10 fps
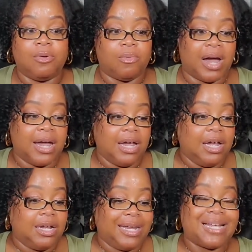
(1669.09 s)
right,
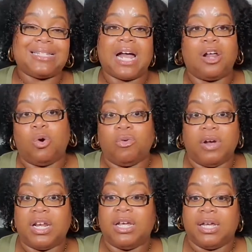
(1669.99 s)
that's not
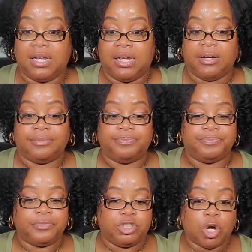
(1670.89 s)
already in there.
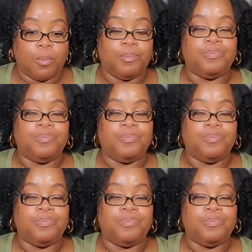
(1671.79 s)
So